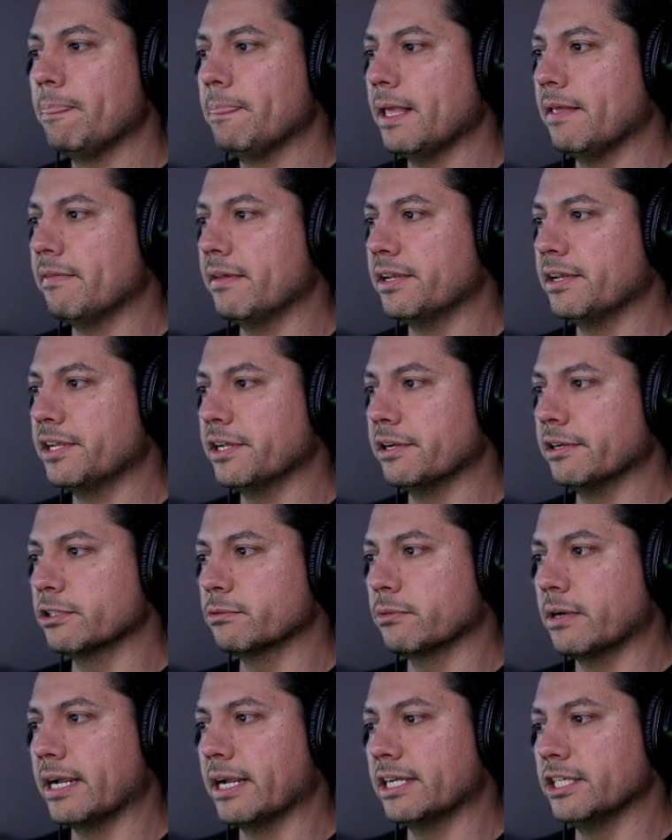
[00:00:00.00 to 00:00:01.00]
And then here's
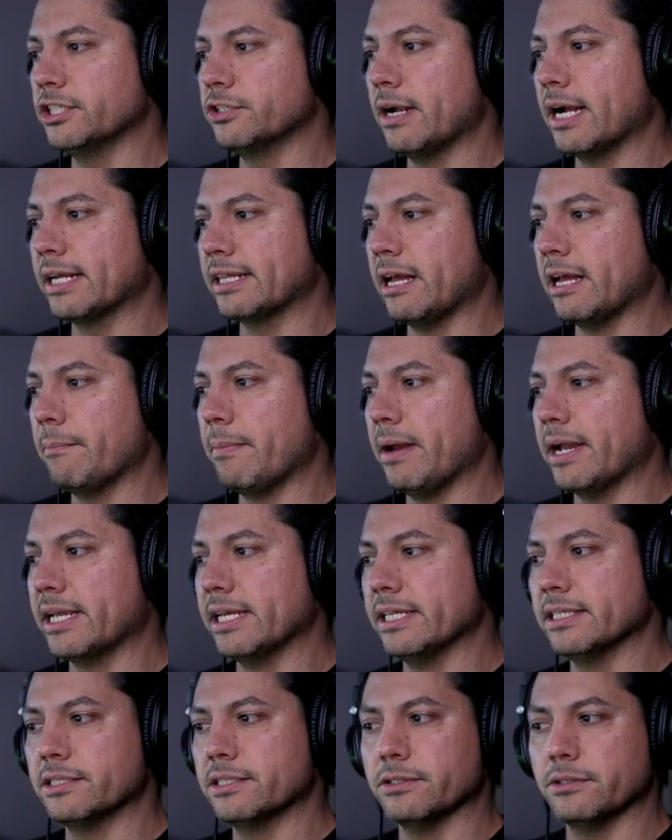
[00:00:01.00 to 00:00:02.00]
where I could drag that back
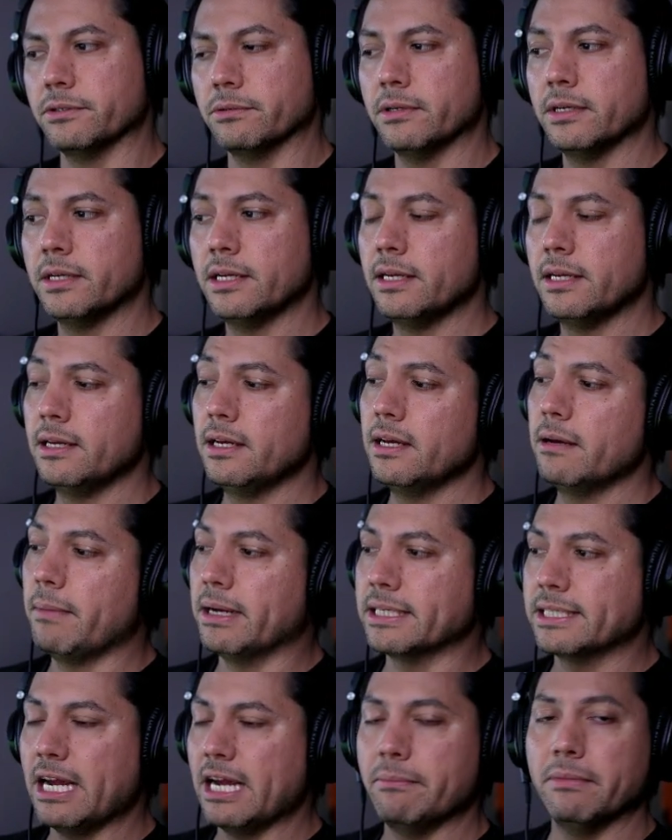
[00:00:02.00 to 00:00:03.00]
into
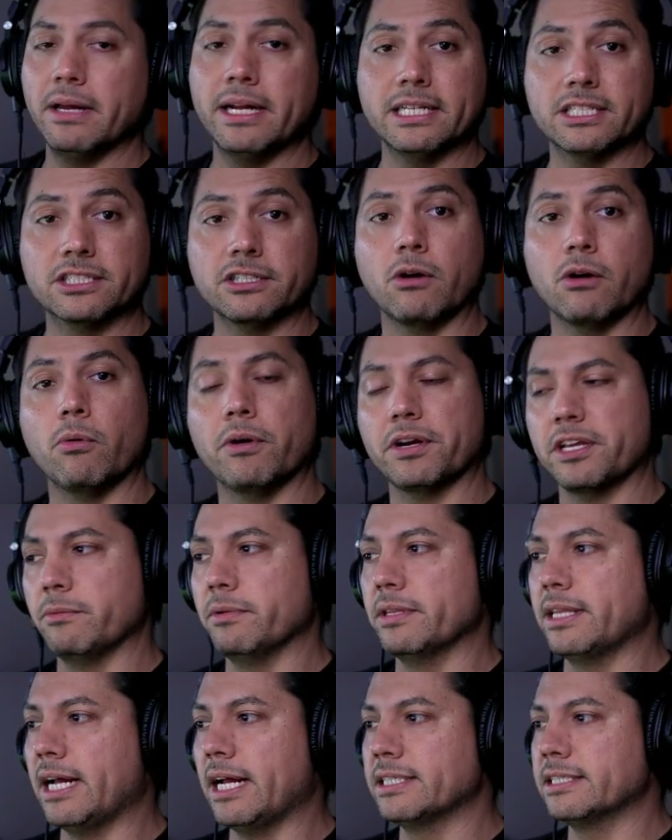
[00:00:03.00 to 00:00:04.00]
my timeline and start working
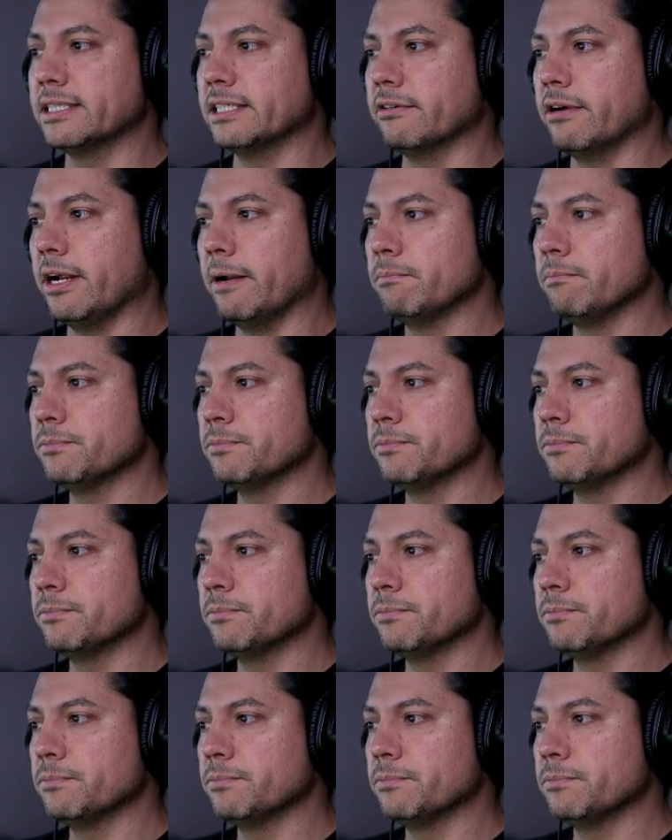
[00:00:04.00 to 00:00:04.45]
with that scene, right?